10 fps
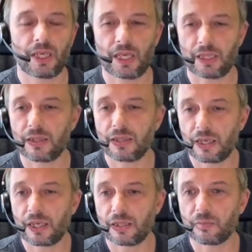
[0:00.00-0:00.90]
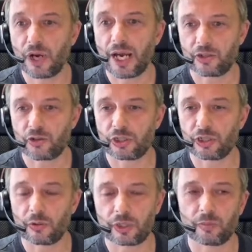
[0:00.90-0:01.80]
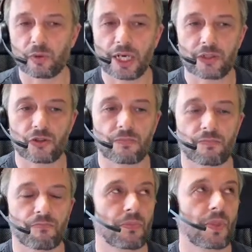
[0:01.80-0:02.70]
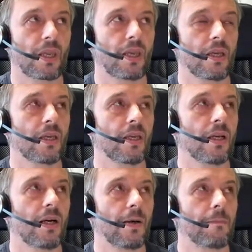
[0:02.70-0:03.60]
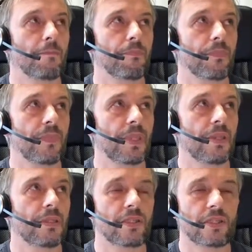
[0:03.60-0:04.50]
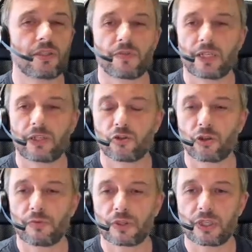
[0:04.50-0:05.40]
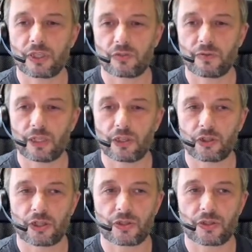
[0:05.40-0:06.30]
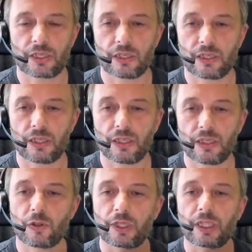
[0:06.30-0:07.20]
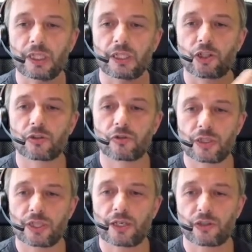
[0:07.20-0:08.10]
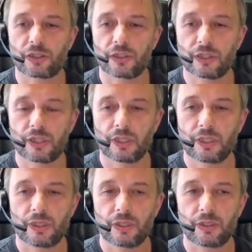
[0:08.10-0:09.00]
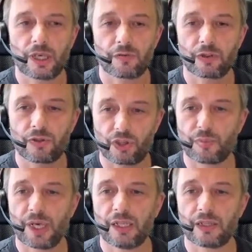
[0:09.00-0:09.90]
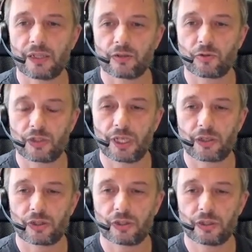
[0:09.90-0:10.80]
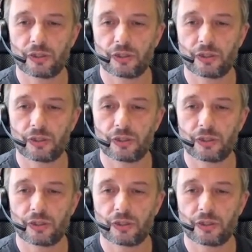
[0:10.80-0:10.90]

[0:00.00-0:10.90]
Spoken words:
in the local branch. The obvious disadvantage is that if you are in a digital transaction, you have to suspend that transaction,